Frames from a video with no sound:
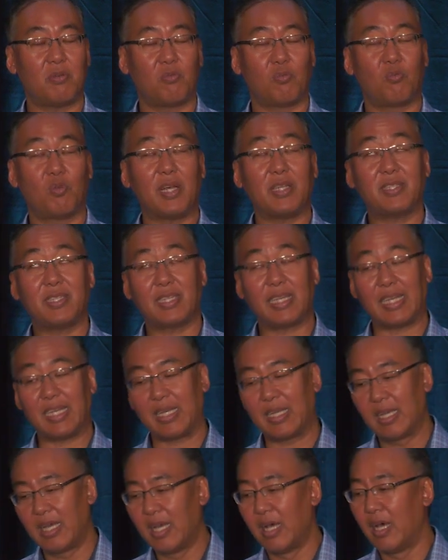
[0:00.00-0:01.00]

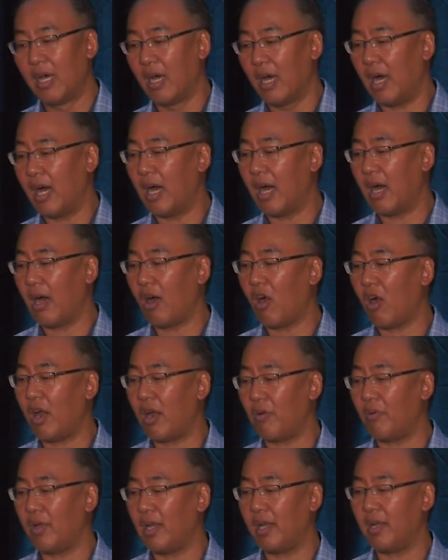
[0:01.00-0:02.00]
resting
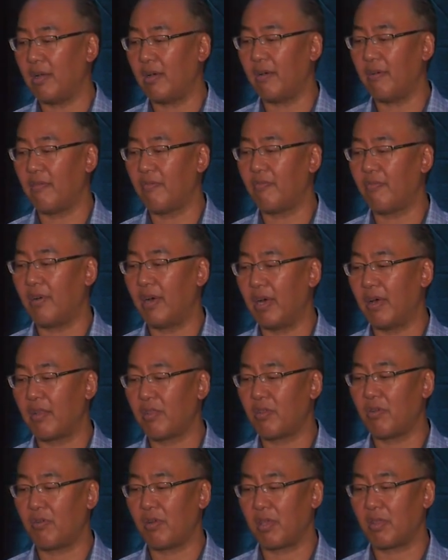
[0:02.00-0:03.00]
heart rate of
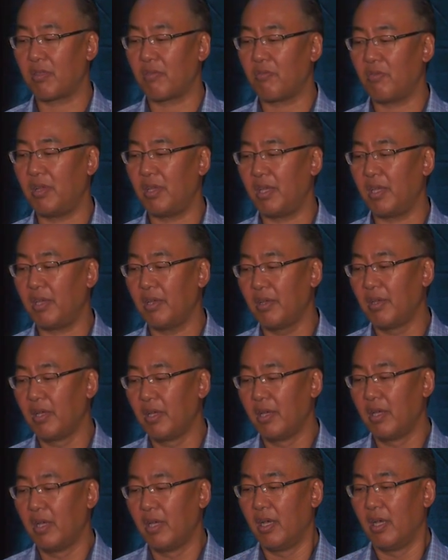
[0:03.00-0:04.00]
33.
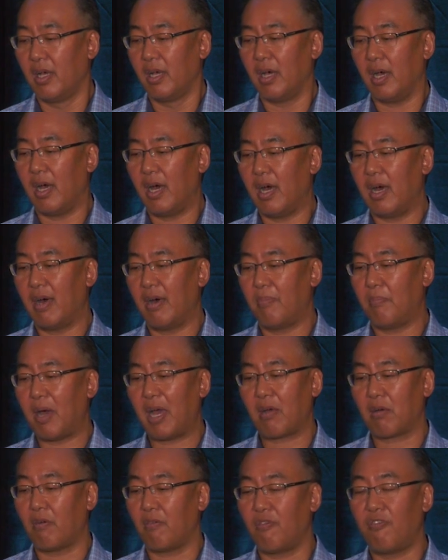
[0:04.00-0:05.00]

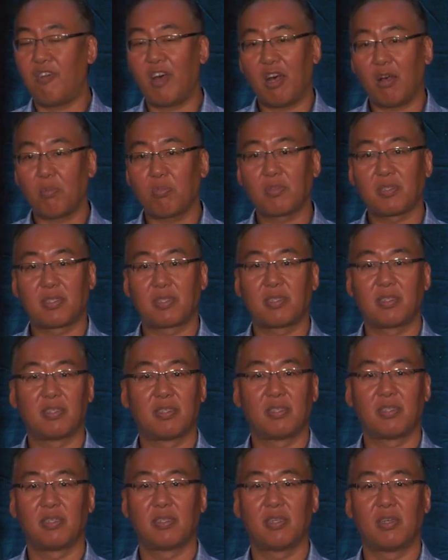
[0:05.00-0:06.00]
Michael Phelps,
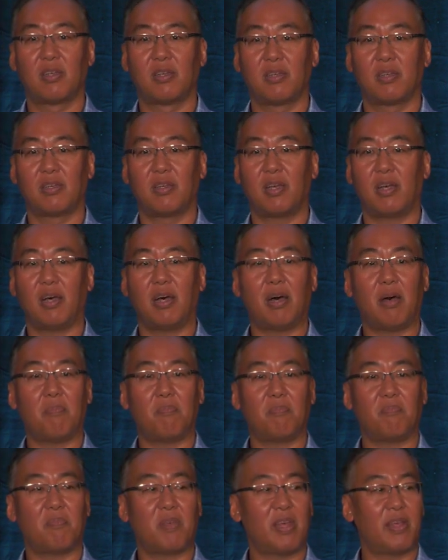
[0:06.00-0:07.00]

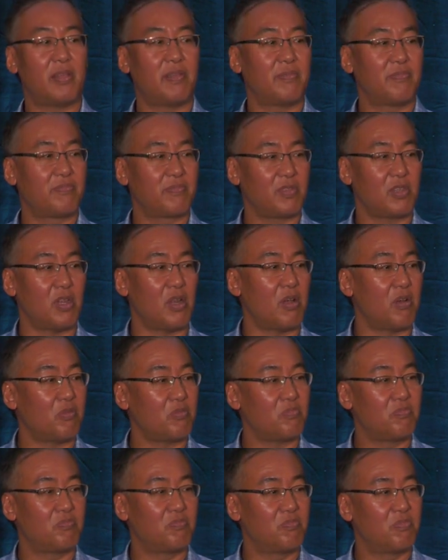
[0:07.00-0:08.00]
one
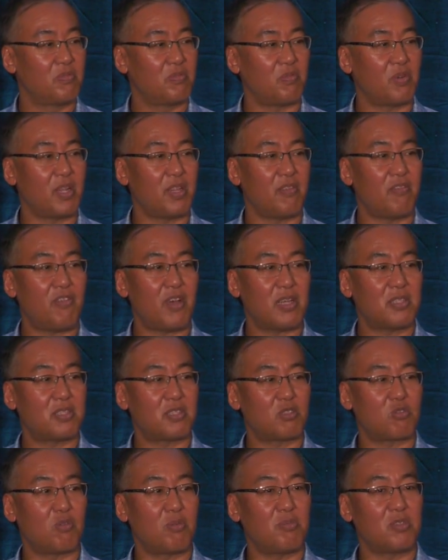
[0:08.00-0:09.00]
of the
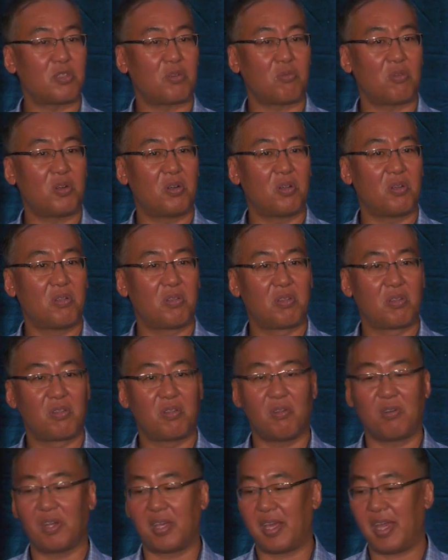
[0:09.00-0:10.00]
fastest swimmers in the world,
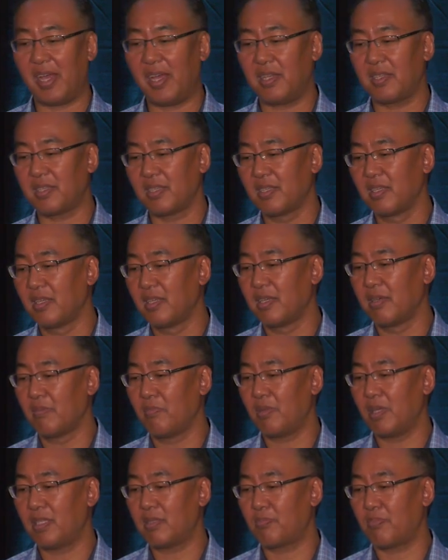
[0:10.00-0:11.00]
38
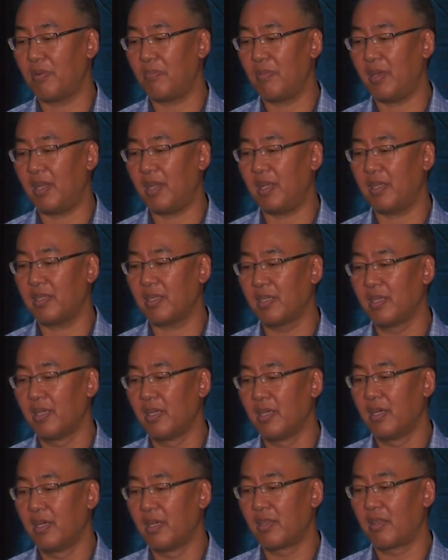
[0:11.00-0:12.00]
beats per minute.
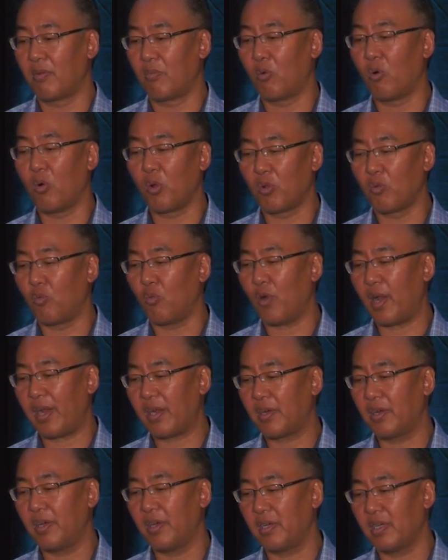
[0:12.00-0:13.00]
The world
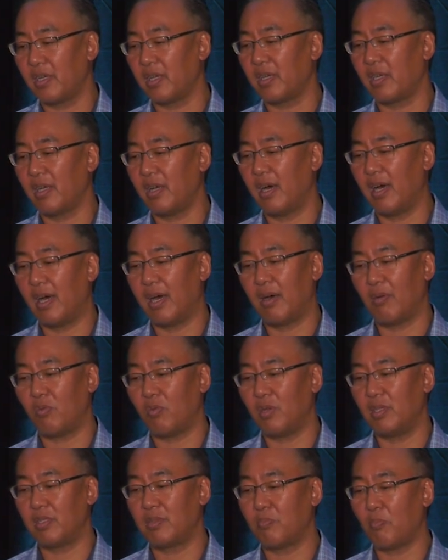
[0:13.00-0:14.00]
record
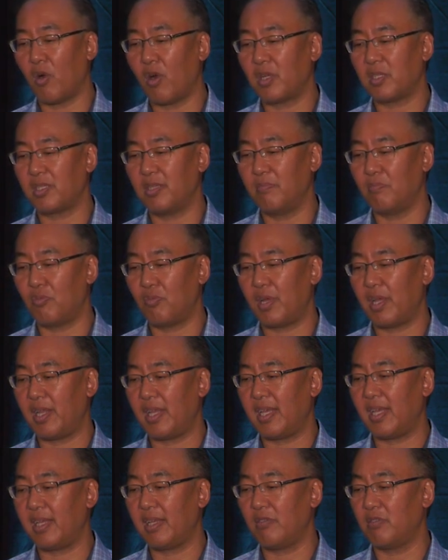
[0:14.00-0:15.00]
was Martin
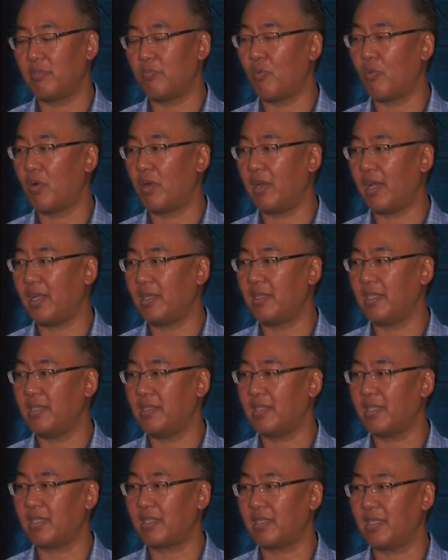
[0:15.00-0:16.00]
Brady. He was born
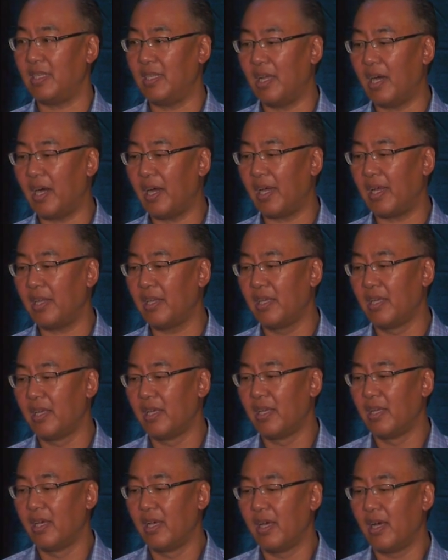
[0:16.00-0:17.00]
1969.
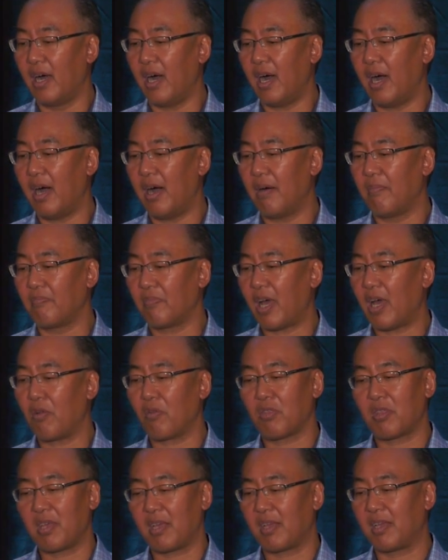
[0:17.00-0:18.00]
I
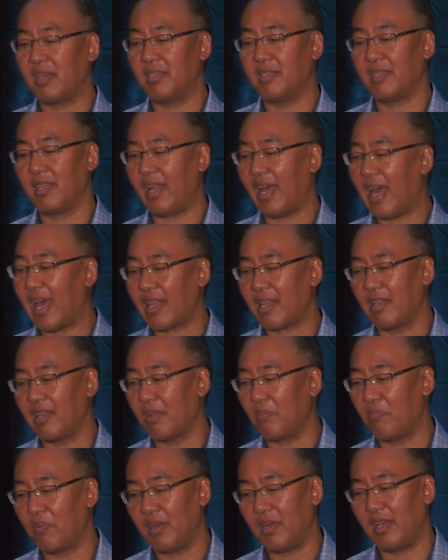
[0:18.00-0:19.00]
don't think he's an
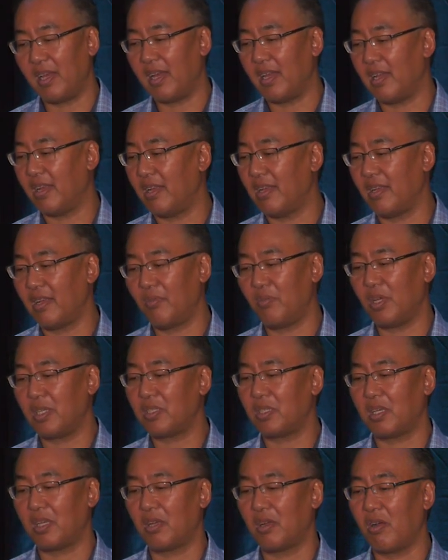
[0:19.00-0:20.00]
athlete, but he had a
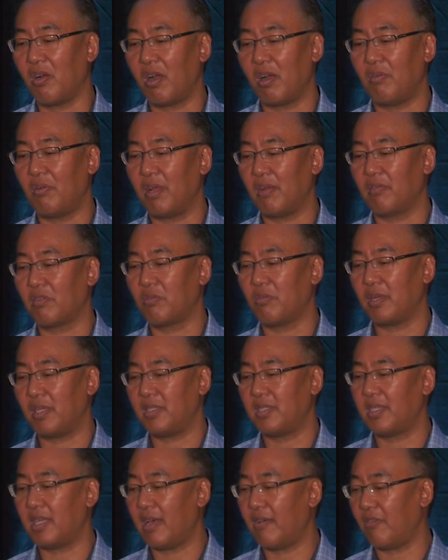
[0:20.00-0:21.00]
resting heart rate of
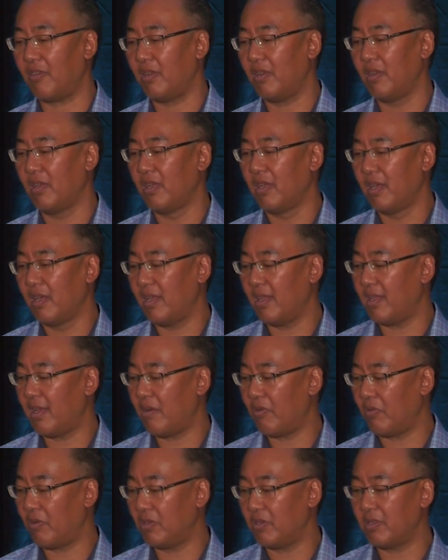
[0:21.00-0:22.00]
27, and
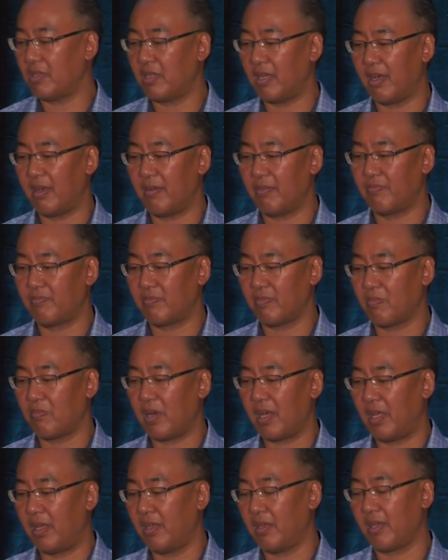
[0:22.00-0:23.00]
that was a
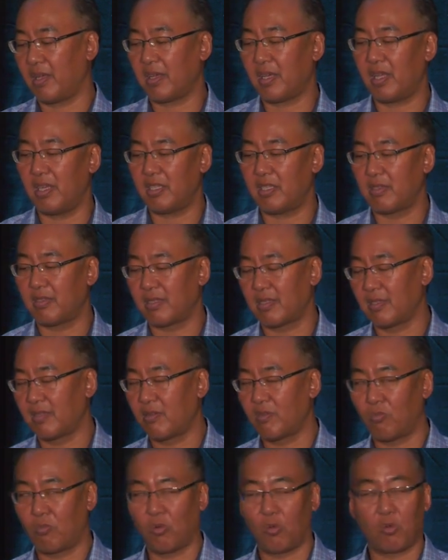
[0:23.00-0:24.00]
Guinness
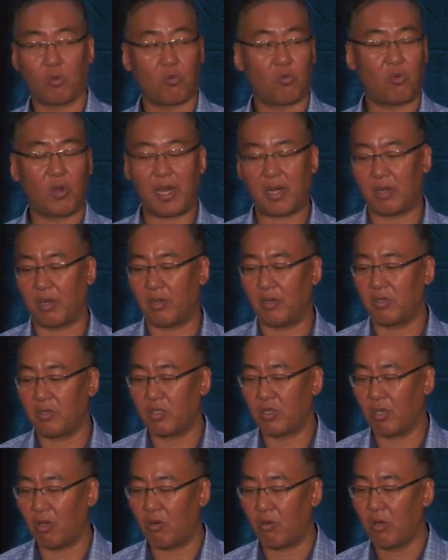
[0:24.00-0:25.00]
World Record.
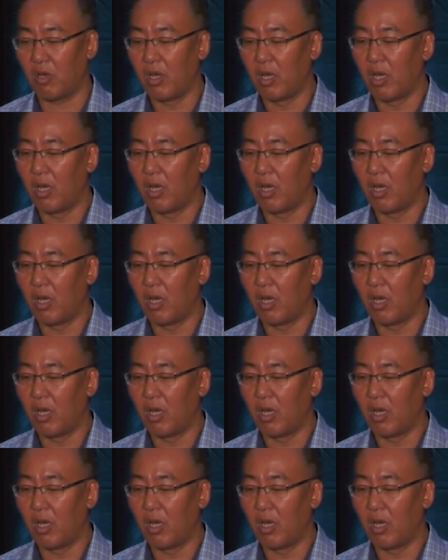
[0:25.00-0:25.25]
So